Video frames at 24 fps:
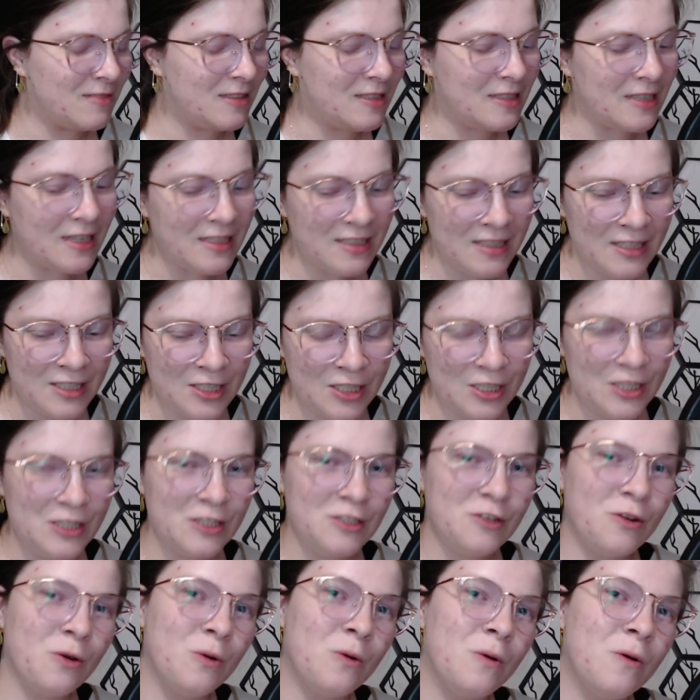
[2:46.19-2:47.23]
Does as she's
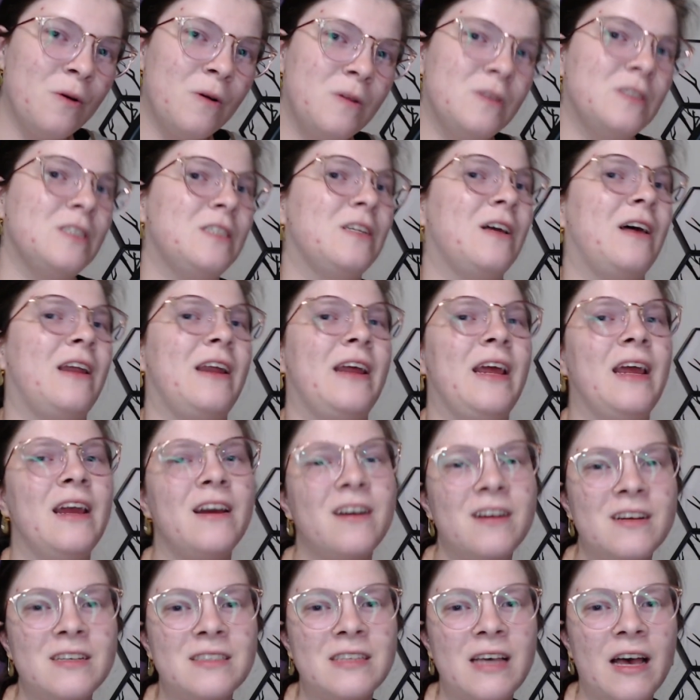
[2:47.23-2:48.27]
told, not a
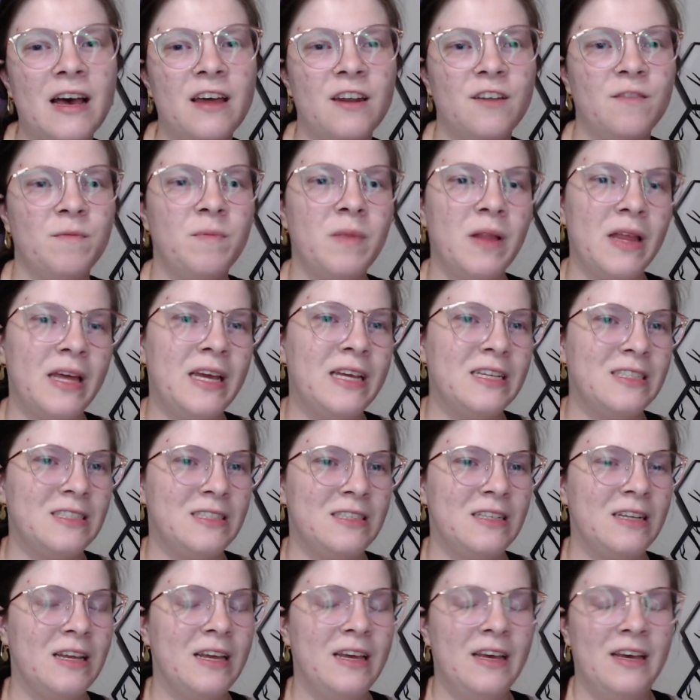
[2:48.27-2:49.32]
hair is out of
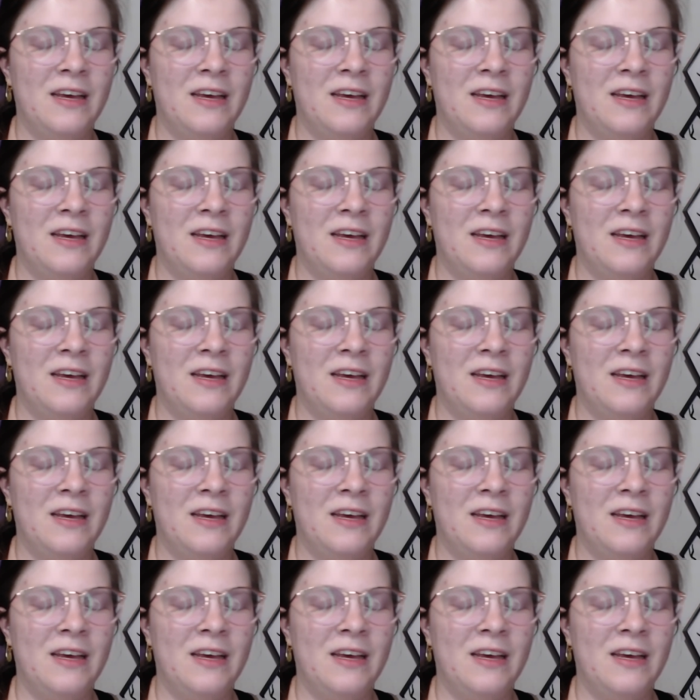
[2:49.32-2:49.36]
place.